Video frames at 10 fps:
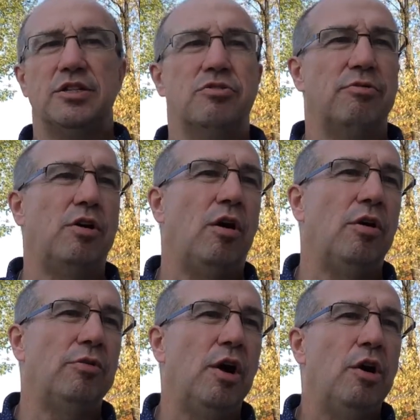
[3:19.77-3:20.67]
It's
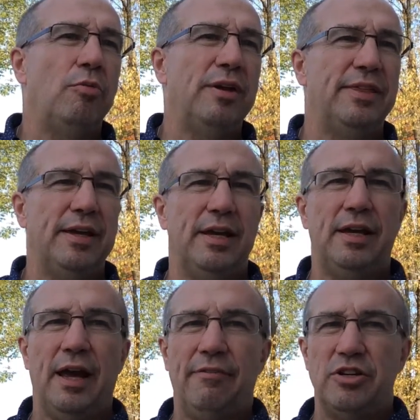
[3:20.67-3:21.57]
called
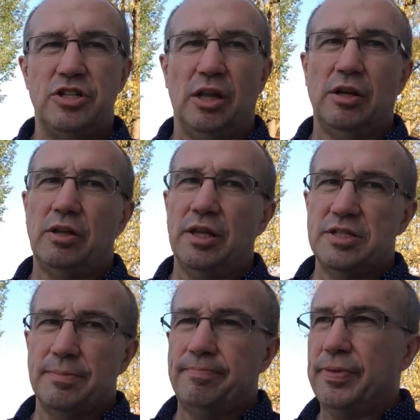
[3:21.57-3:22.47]
Rethinking
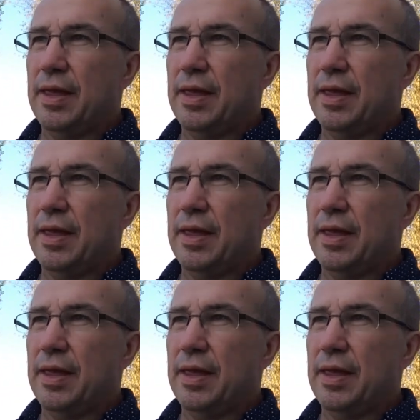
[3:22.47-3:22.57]
Evangelicalism,